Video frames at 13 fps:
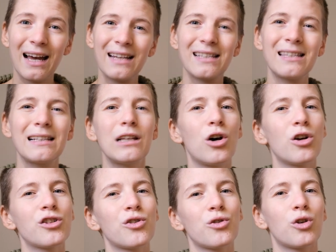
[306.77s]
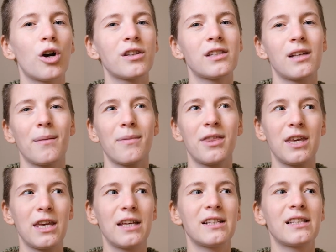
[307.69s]
I still also got some
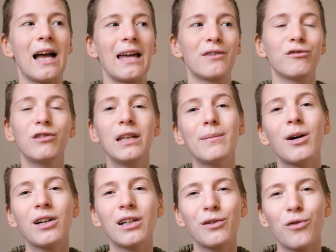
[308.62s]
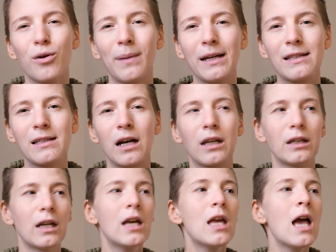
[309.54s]
things at a flea market for my
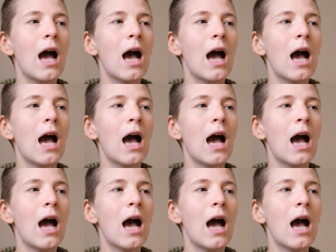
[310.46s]
son.